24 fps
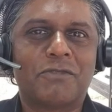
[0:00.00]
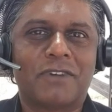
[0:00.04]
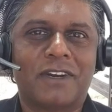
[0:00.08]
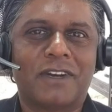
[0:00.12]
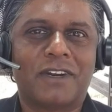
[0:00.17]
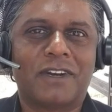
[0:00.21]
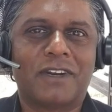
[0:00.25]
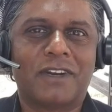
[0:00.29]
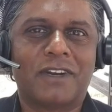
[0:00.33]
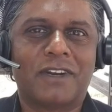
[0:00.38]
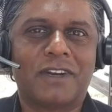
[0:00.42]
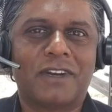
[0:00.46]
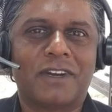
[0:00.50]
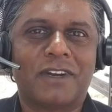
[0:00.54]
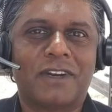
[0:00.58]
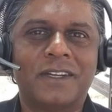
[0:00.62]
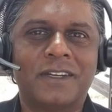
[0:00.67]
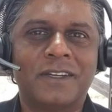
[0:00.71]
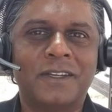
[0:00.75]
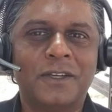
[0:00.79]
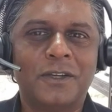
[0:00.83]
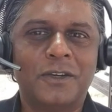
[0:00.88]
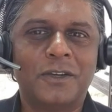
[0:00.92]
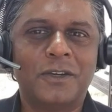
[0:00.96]
run on this
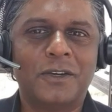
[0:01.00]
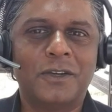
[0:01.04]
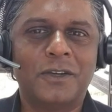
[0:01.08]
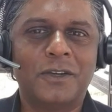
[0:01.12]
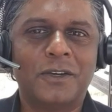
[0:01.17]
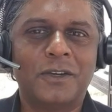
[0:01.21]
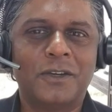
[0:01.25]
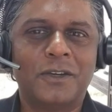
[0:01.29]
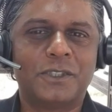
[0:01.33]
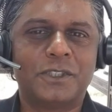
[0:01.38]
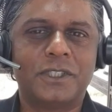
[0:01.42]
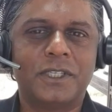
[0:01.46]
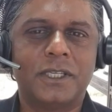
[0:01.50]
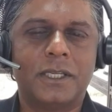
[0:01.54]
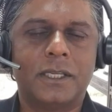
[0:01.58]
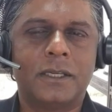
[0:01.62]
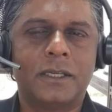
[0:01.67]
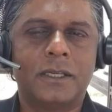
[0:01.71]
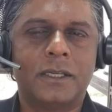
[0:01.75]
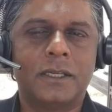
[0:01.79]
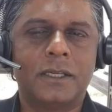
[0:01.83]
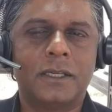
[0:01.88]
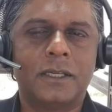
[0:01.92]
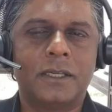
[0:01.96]
one on my machine,
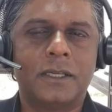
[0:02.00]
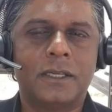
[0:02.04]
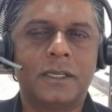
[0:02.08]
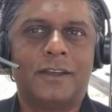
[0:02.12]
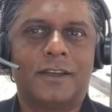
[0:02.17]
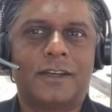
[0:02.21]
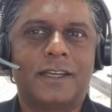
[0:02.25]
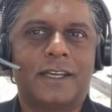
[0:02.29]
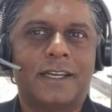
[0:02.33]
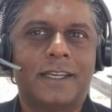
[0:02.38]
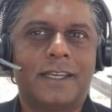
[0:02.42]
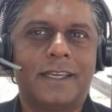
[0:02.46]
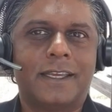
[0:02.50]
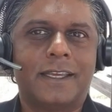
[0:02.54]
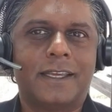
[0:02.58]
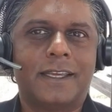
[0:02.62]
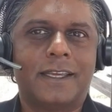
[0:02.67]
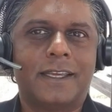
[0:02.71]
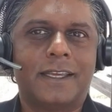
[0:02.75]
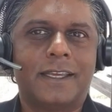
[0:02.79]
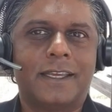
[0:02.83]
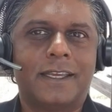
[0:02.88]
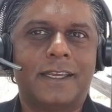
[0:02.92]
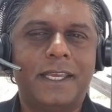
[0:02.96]
you're going to get a
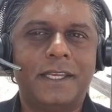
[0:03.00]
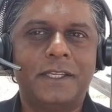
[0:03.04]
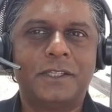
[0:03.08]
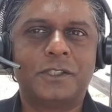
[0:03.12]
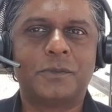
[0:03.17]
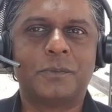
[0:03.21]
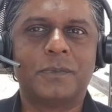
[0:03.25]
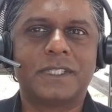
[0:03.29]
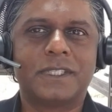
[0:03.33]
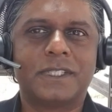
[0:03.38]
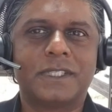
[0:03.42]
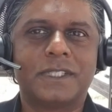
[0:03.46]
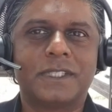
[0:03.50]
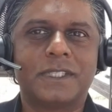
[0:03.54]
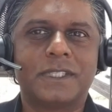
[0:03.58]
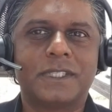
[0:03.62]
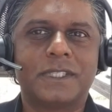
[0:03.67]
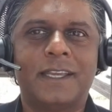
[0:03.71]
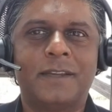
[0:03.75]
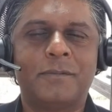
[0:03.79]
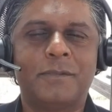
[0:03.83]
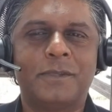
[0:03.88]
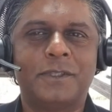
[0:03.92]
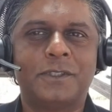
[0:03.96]
page
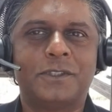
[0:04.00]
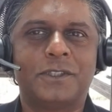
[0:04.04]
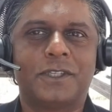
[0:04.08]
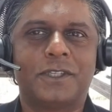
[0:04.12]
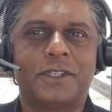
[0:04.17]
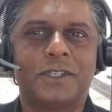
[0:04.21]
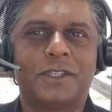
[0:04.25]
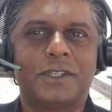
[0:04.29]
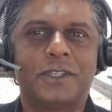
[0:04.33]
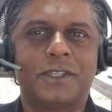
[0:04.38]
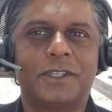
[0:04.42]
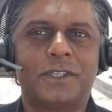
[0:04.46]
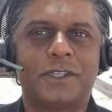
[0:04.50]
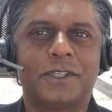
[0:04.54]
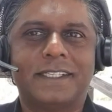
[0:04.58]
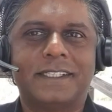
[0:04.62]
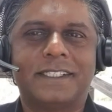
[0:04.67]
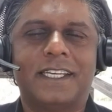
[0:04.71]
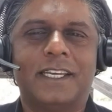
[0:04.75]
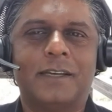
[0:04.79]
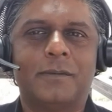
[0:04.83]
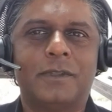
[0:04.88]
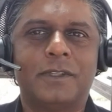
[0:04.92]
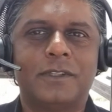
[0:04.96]
misalignment. You're going to get the
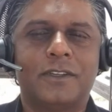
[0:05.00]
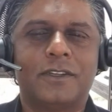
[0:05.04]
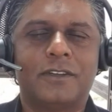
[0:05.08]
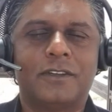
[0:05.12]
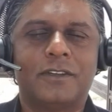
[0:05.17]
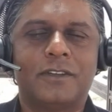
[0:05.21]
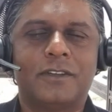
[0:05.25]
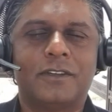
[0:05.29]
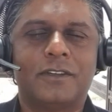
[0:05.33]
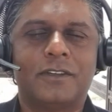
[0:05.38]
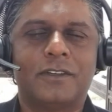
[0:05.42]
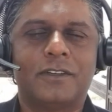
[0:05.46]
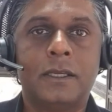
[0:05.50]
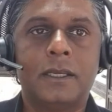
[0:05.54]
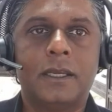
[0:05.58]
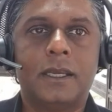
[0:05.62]
table not fitted.